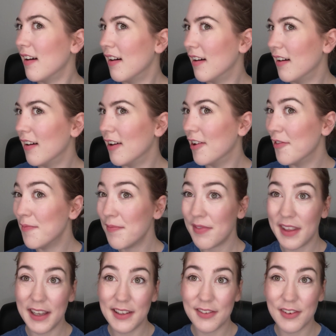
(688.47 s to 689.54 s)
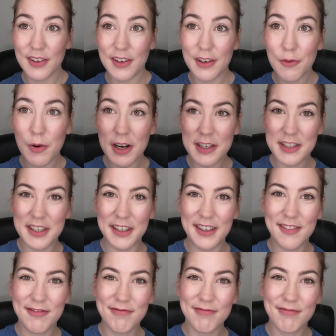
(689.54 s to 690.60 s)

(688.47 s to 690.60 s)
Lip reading: Thanks for watching.